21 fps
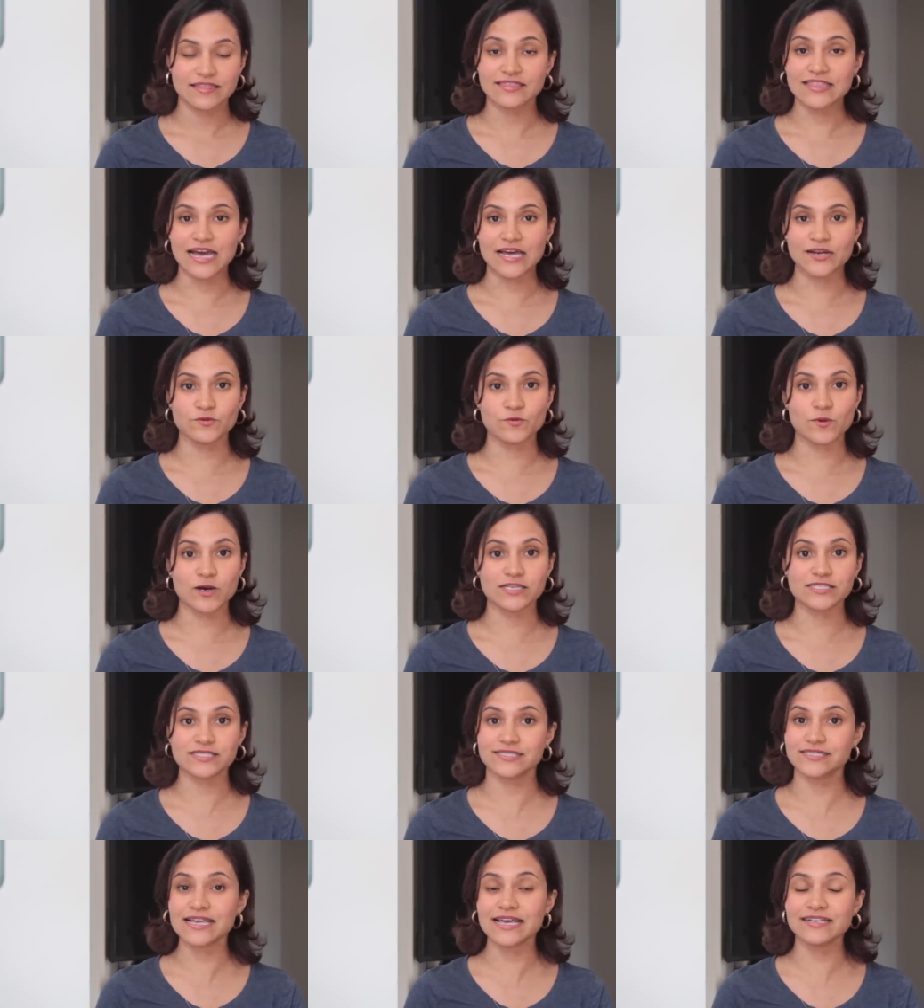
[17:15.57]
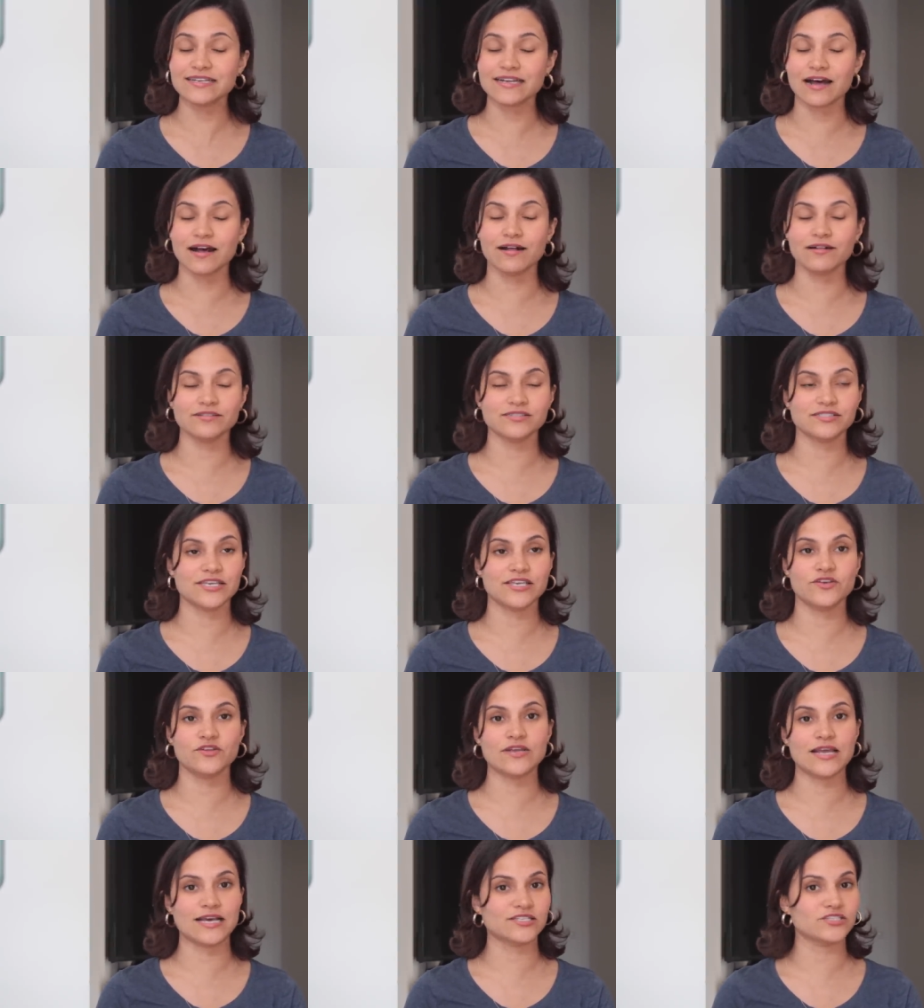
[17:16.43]
that was it. I'll see
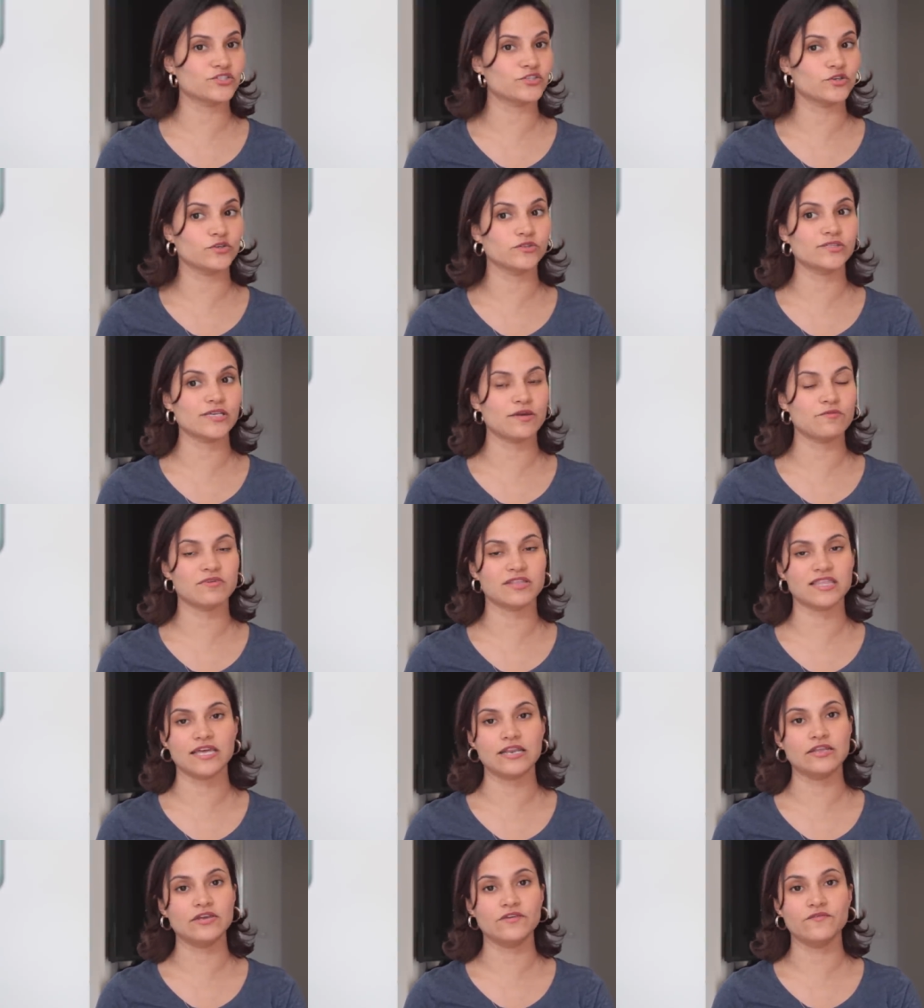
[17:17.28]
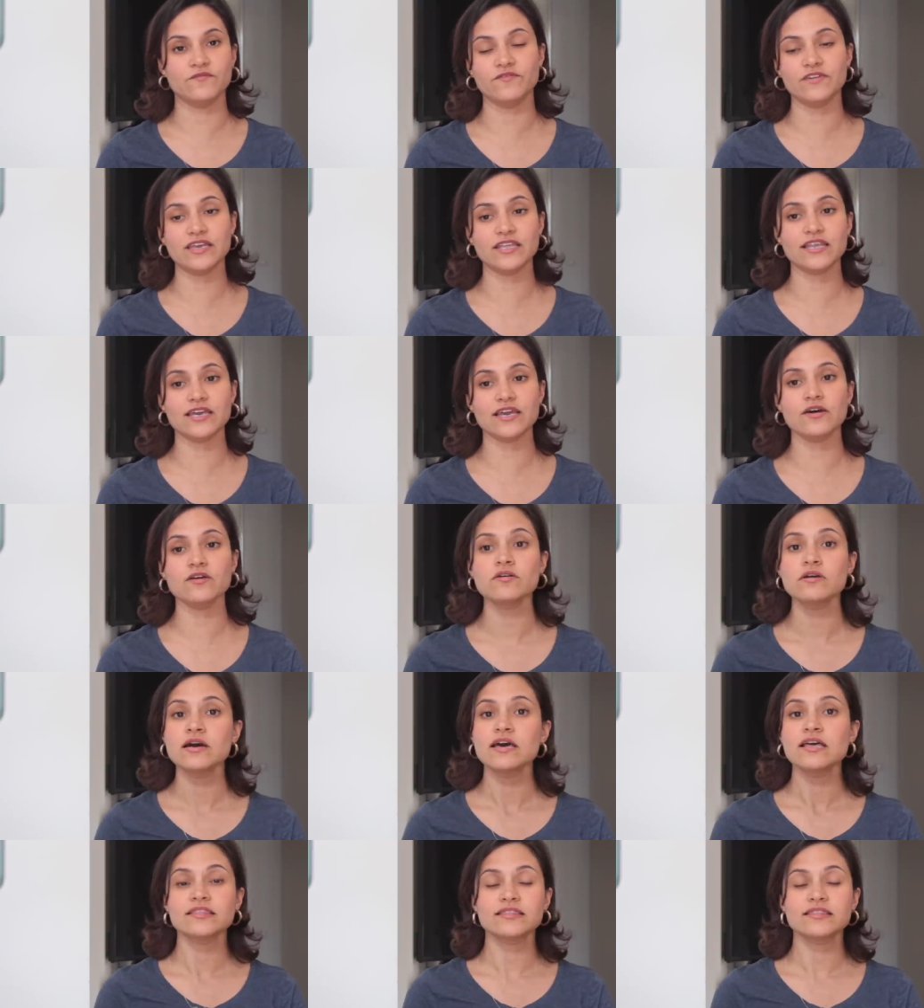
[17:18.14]
you next Tuesday with a new video.